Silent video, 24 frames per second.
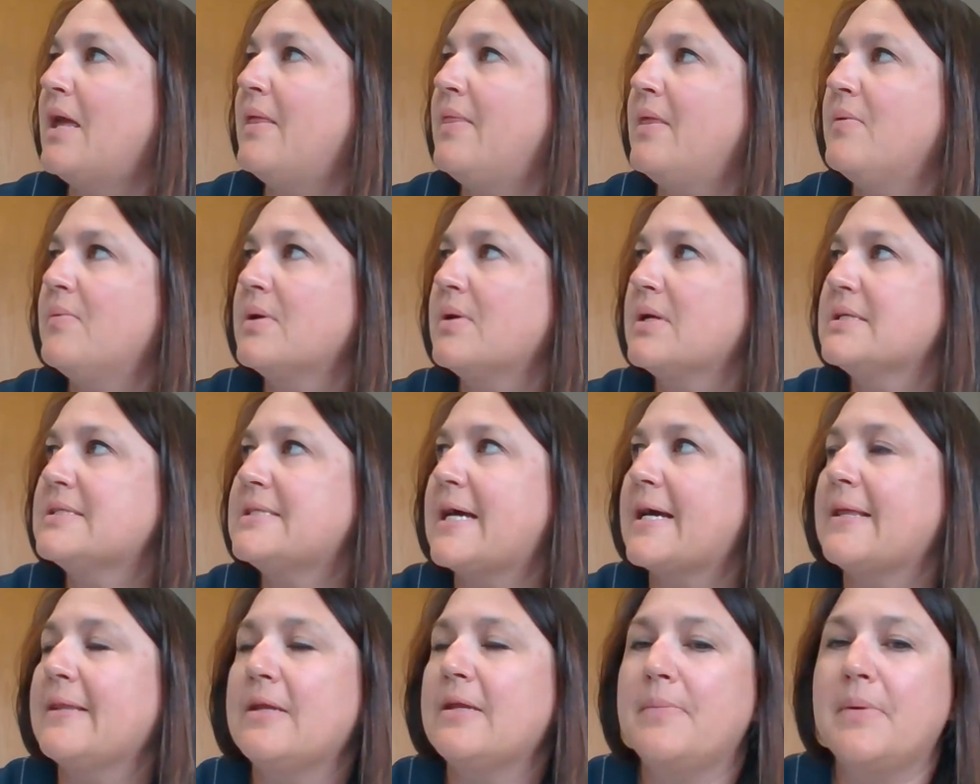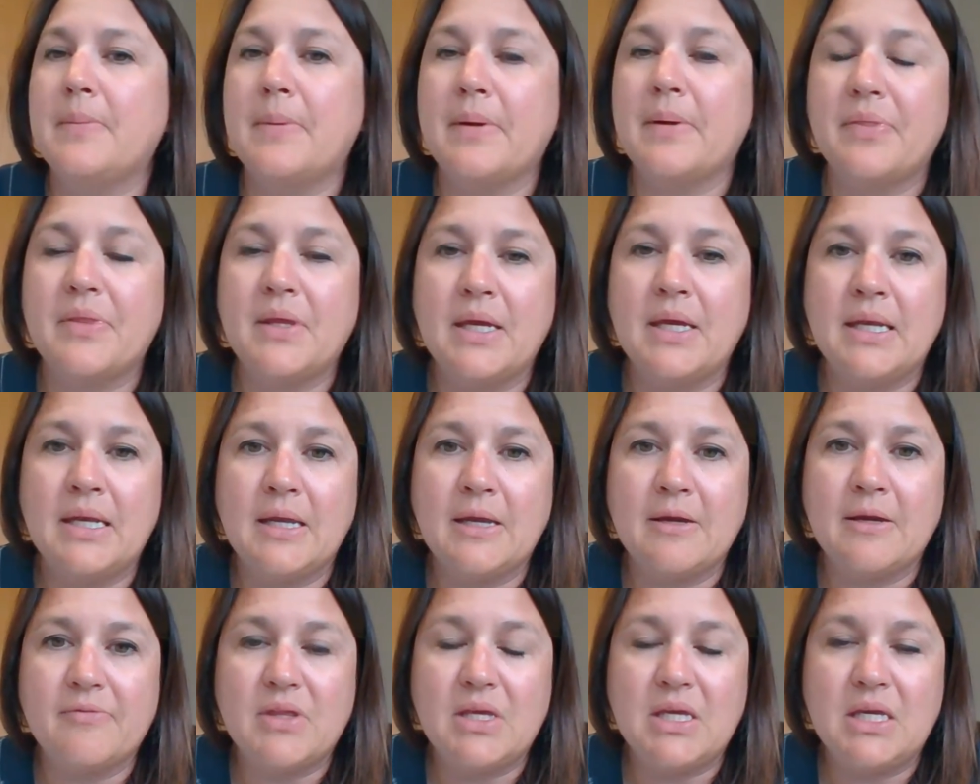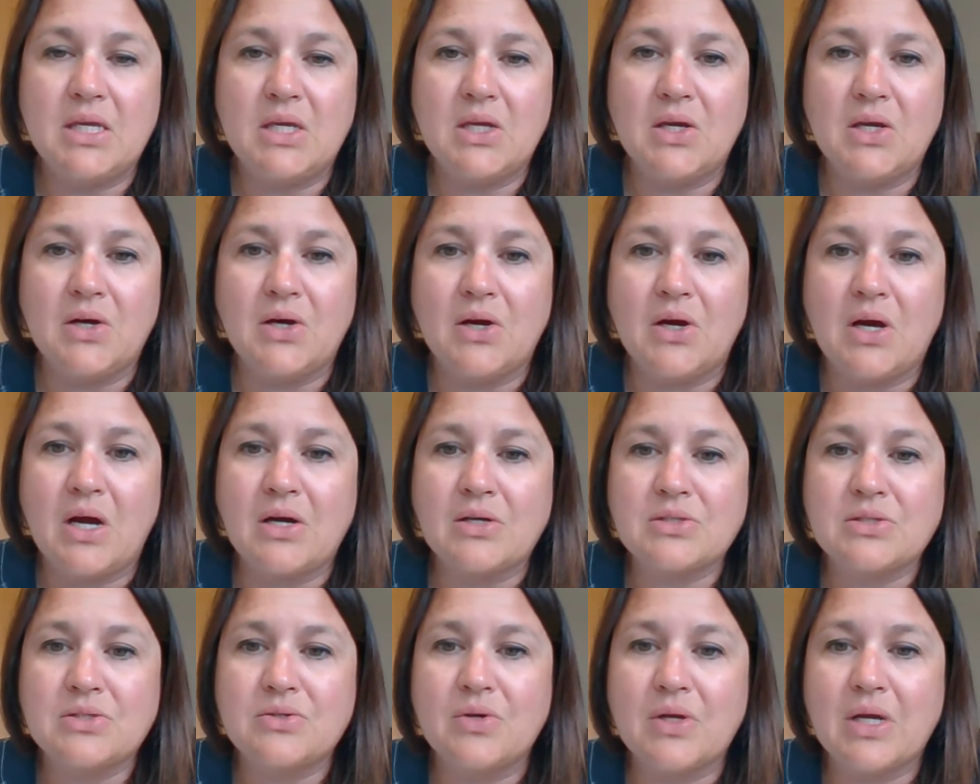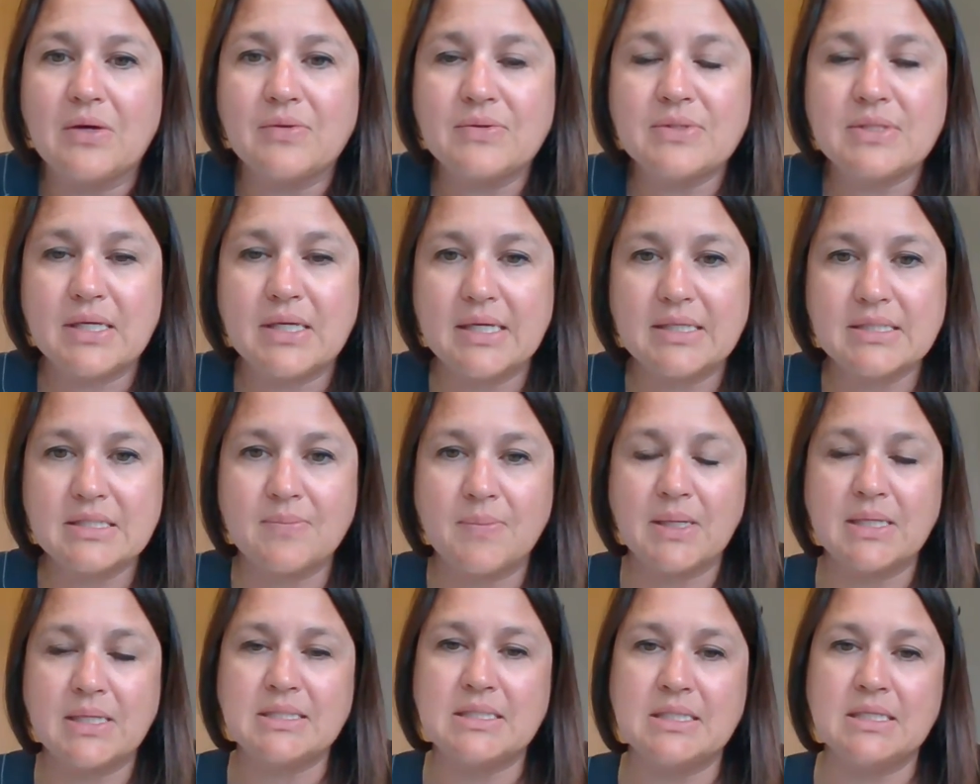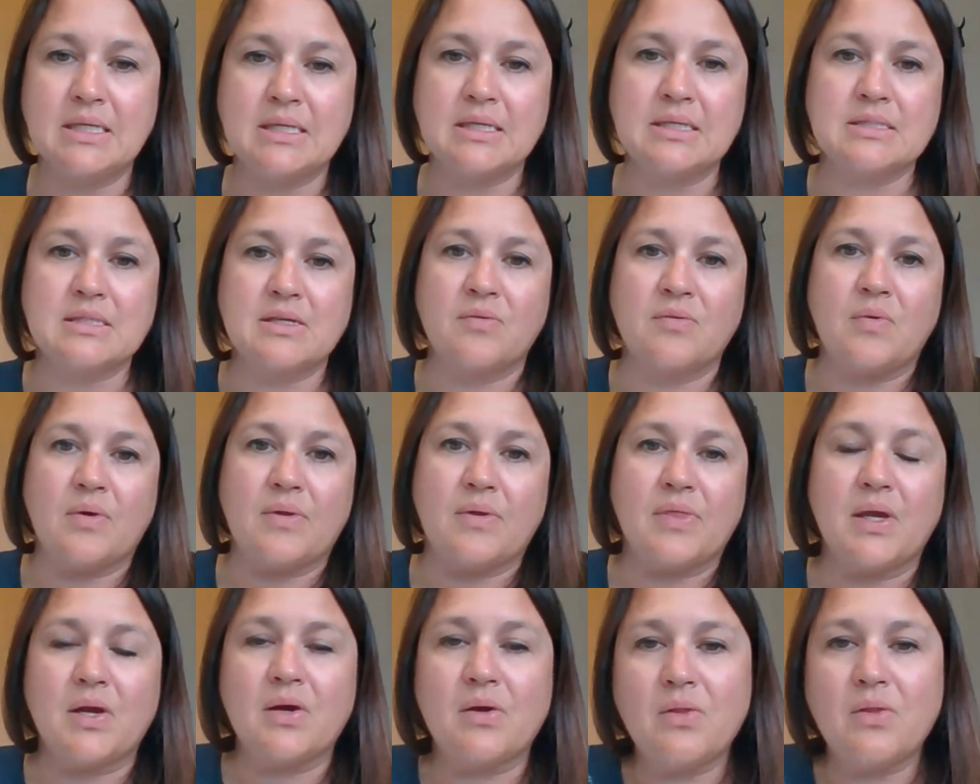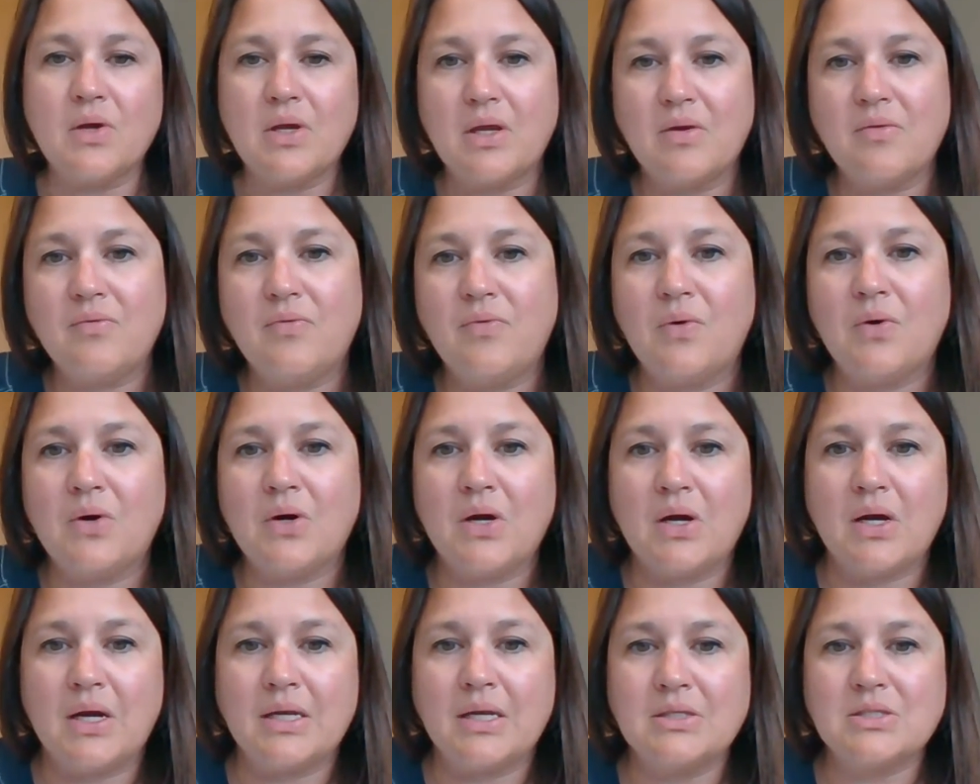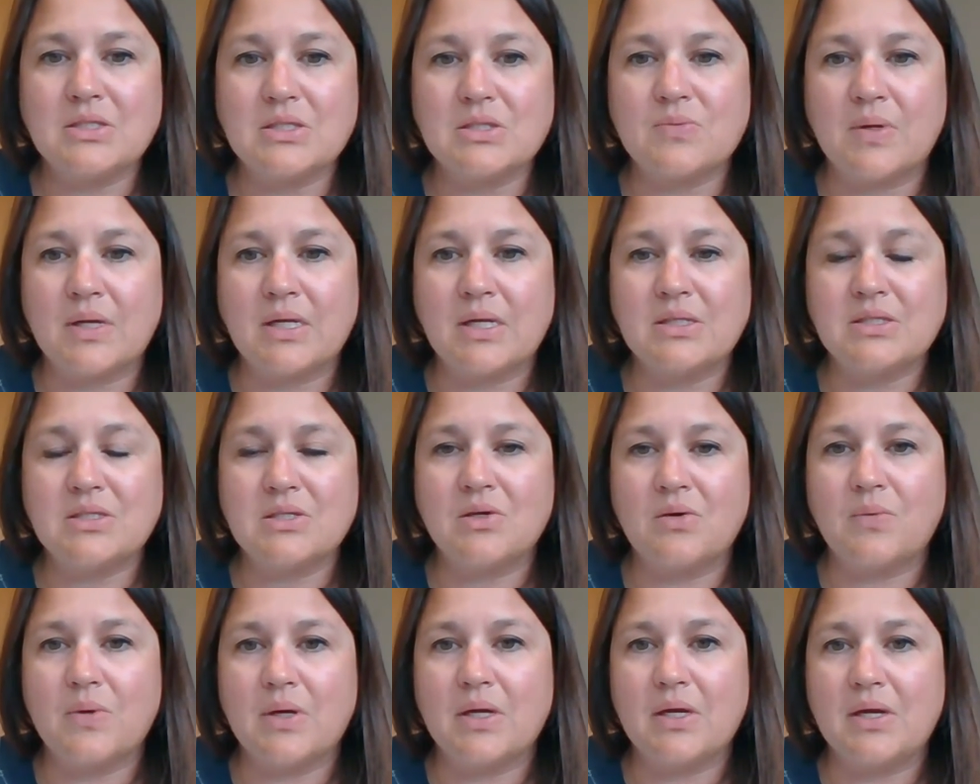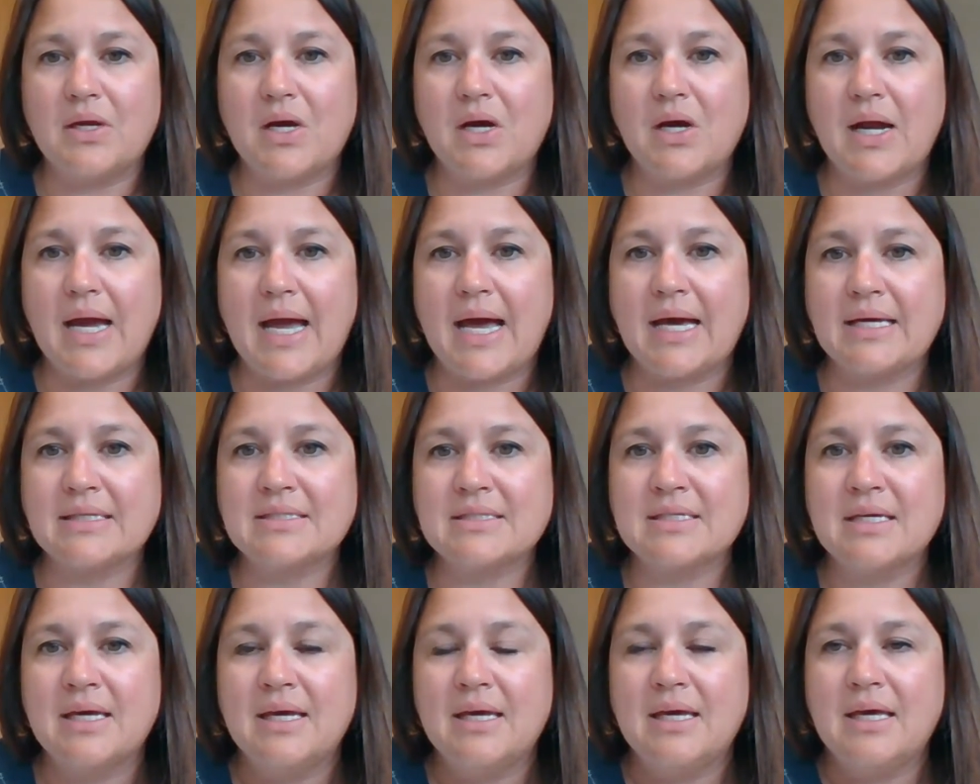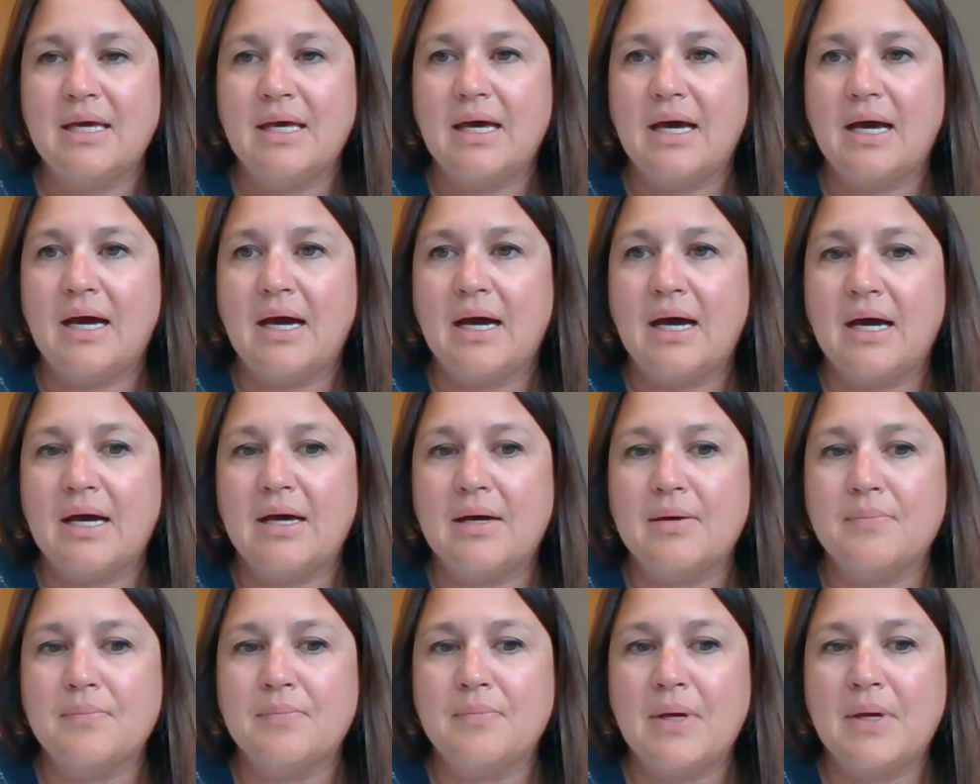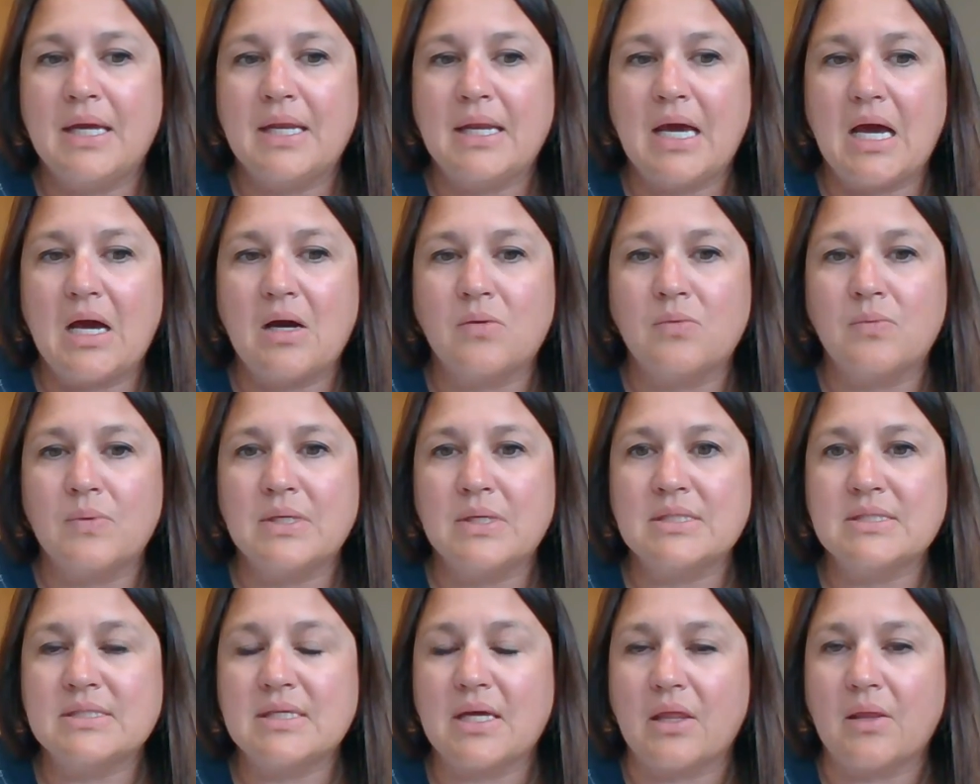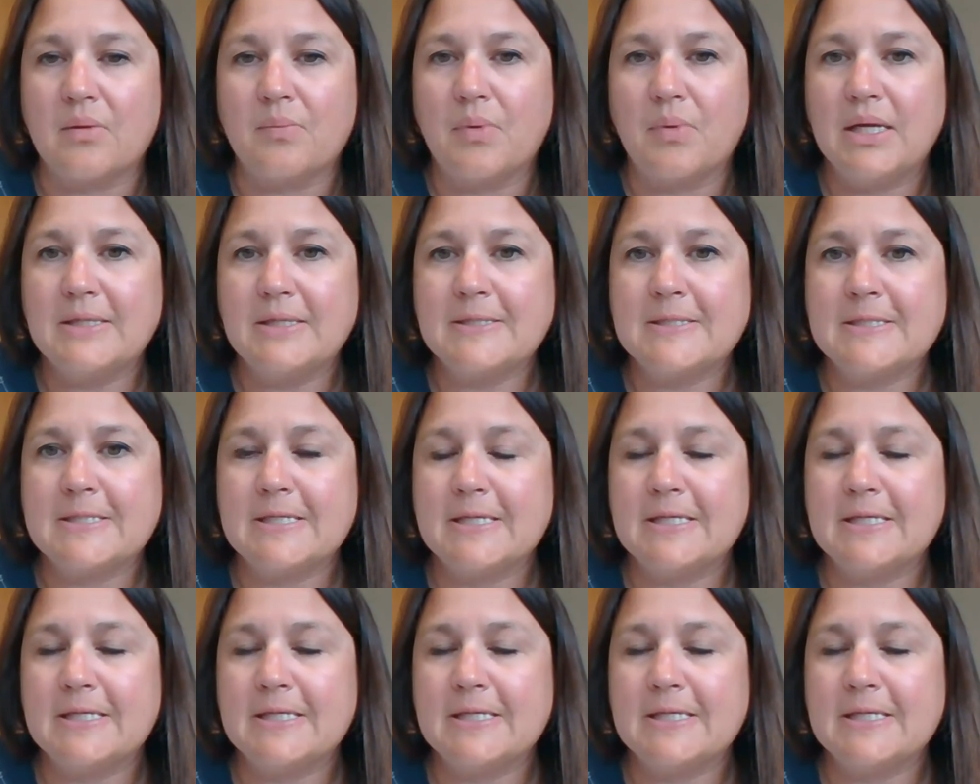And then we're going to talk a little bit about the ending of the year. Our student council has some ideas of what they're looking for and just wanting to know where you're at. And how we celebrate.